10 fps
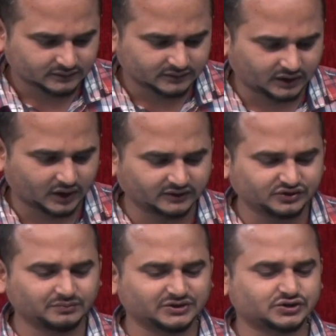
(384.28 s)
that
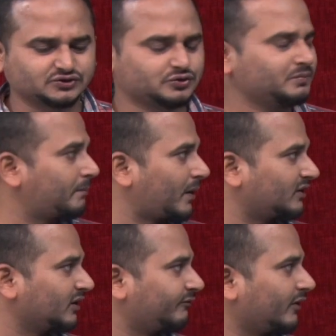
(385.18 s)
logic must and should be
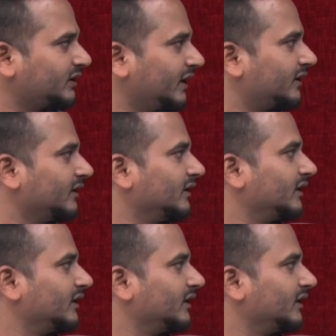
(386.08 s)
part of what here?